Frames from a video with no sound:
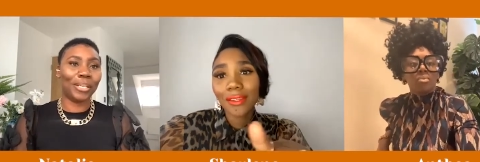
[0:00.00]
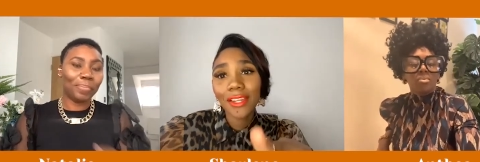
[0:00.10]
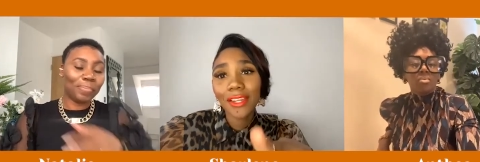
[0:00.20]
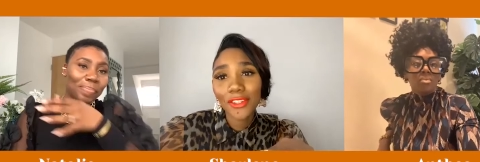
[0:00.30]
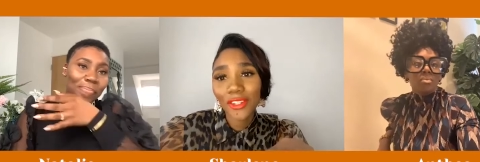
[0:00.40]
Speaker 1: can I
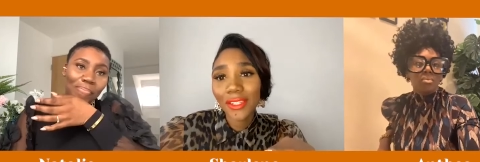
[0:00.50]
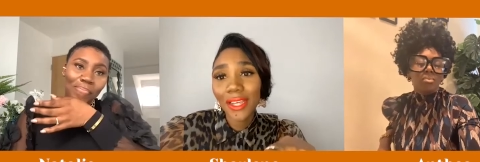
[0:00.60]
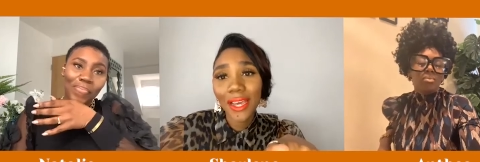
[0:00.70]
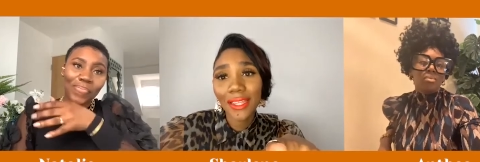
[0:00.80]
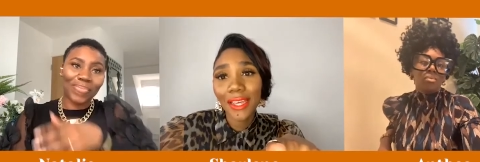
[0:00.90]
just tag
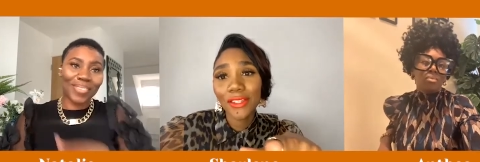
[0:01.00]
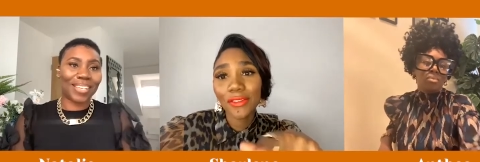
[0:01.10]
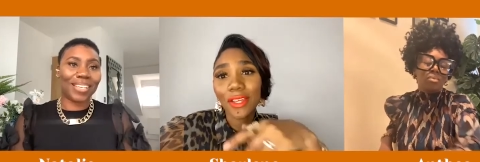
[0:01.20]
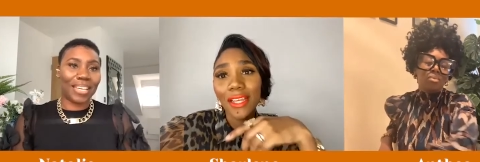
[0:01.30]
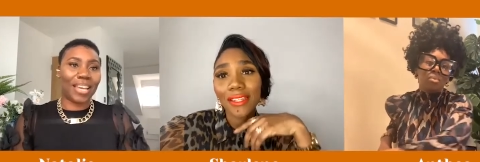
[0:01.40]
at the end of
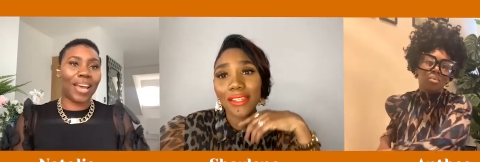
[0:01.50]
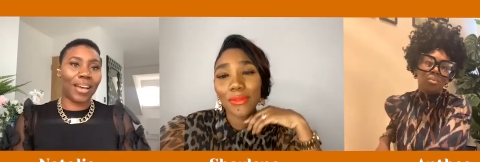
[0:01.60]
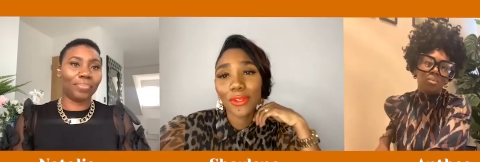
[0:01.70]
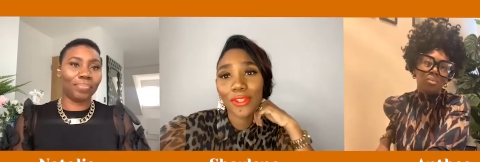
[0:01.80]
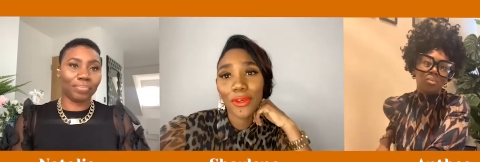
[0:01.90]
that? So it's got
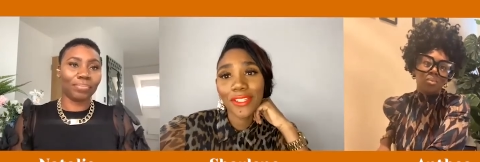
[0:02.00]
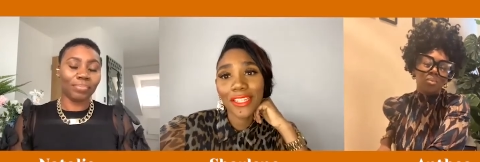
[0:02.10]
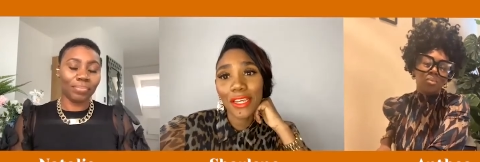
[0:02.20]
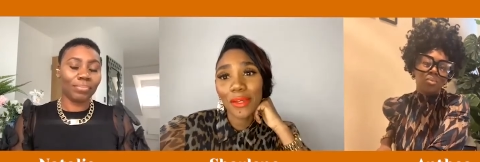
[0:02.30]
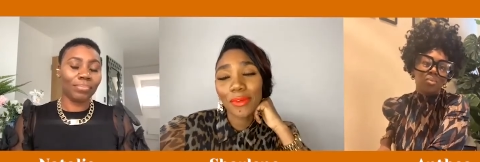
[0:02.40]
so
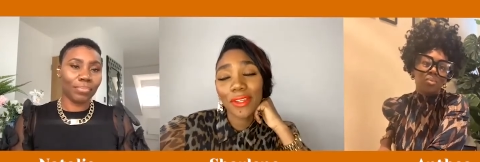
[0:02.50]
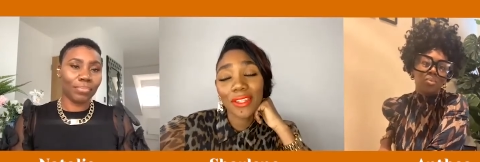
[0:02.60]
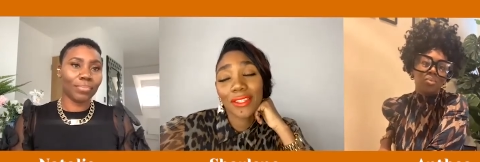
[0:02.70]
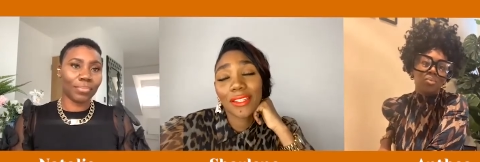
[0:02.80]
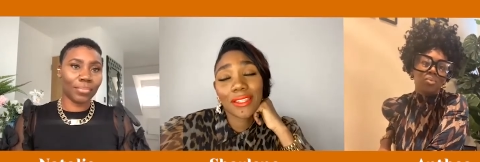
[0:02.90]
deep because
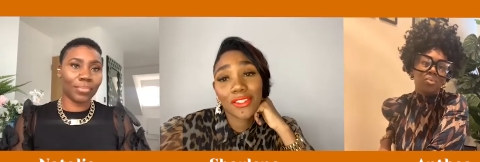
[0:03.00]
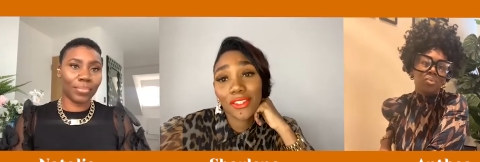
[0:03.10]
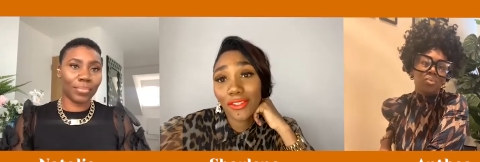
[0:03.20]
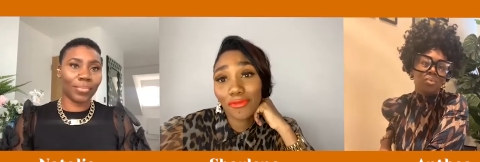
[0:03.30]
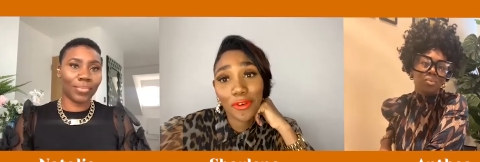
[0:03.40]
this is
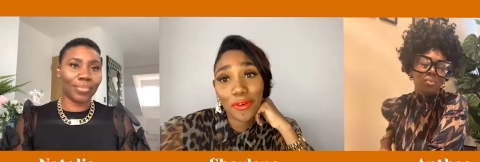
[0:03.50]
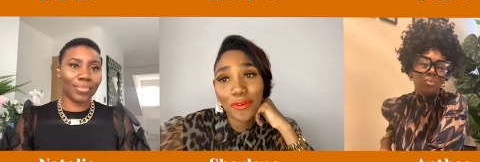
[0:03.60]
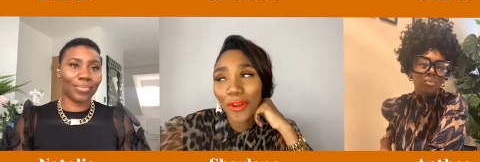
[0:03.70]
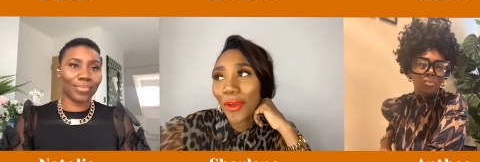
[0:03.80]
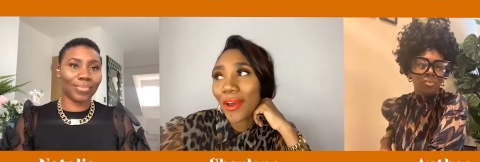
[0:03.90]
just real, you know.